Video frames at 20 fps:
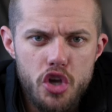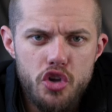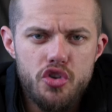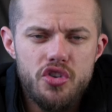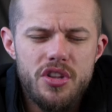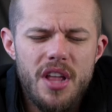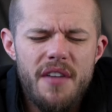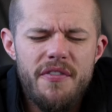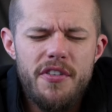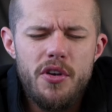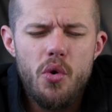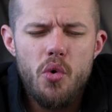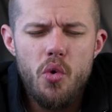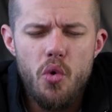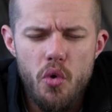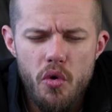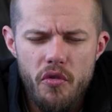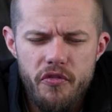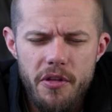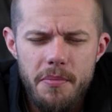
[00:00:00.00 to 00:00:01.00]
You should have an
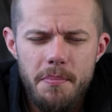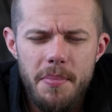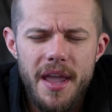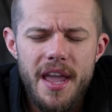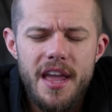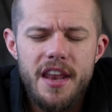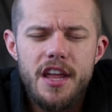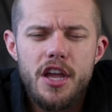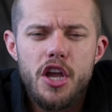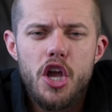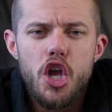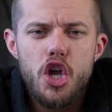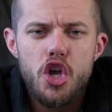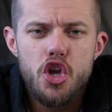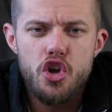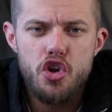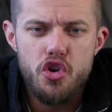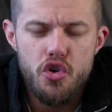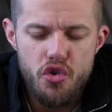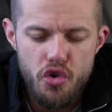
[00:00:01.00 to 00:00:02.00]
overbearing,
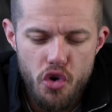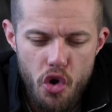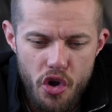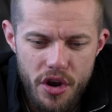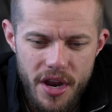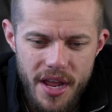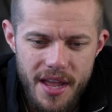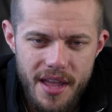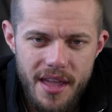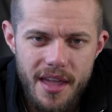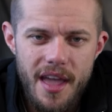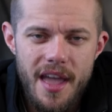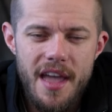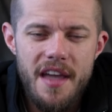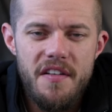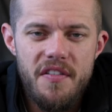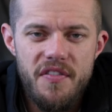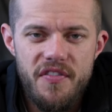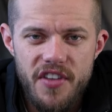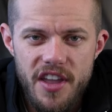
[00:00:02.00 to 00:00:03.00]
chronic
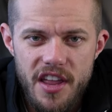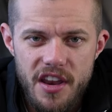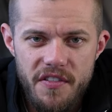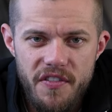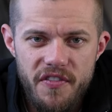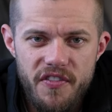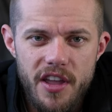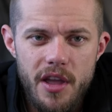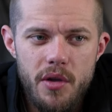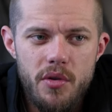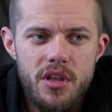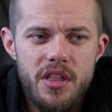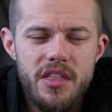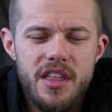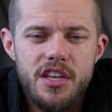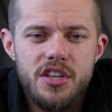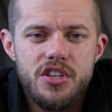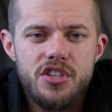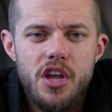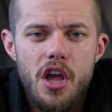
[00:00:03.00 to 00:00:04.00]
fear of failure
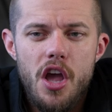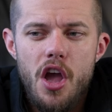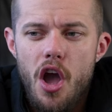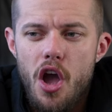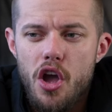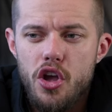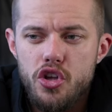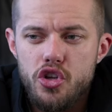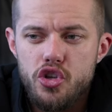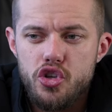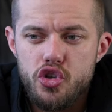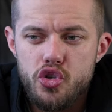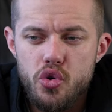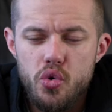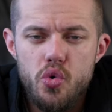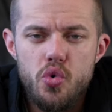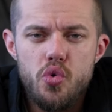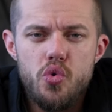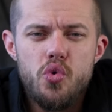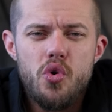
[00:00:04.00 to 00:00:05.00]
that is
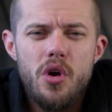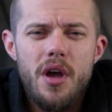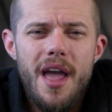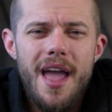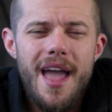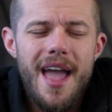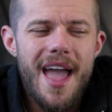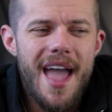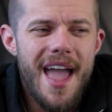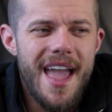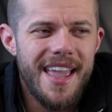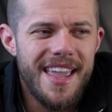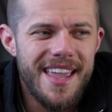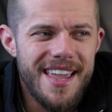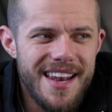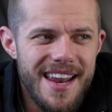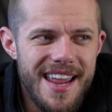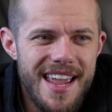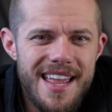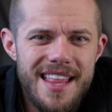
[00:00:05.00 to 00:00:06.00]
so
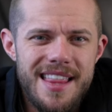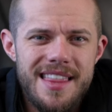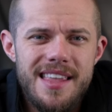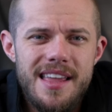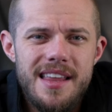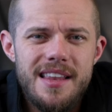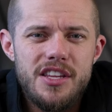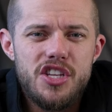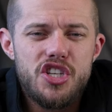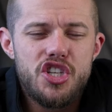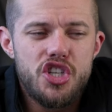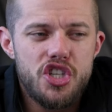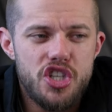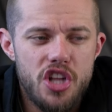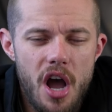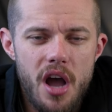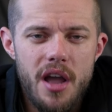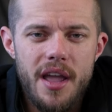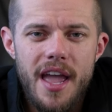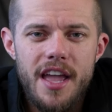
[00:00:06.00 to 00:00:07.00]
ingrained and
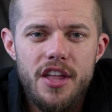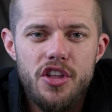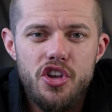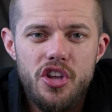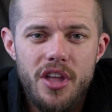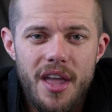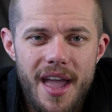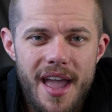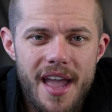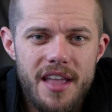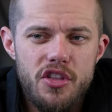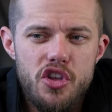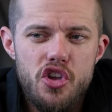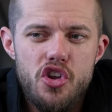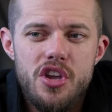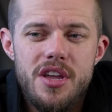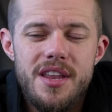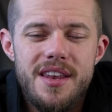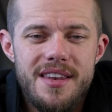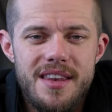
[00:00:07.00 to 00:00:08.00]
stuck in your head that
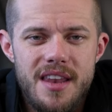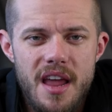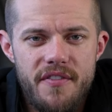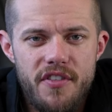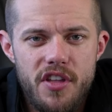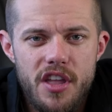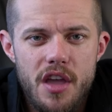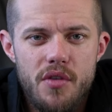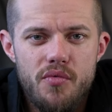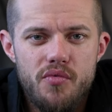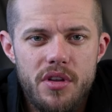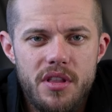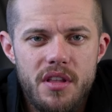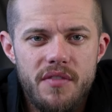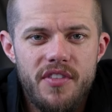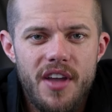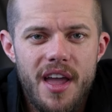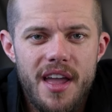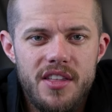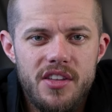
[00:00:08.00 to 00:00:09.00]
you can never get rid
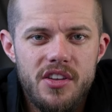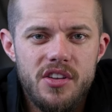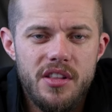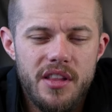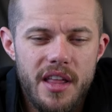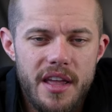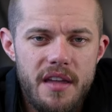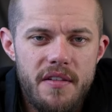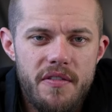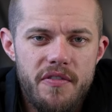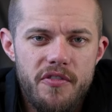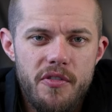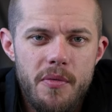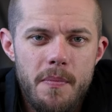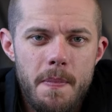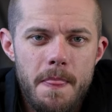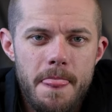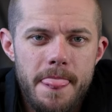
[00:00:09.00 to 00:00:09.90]
of it in your life.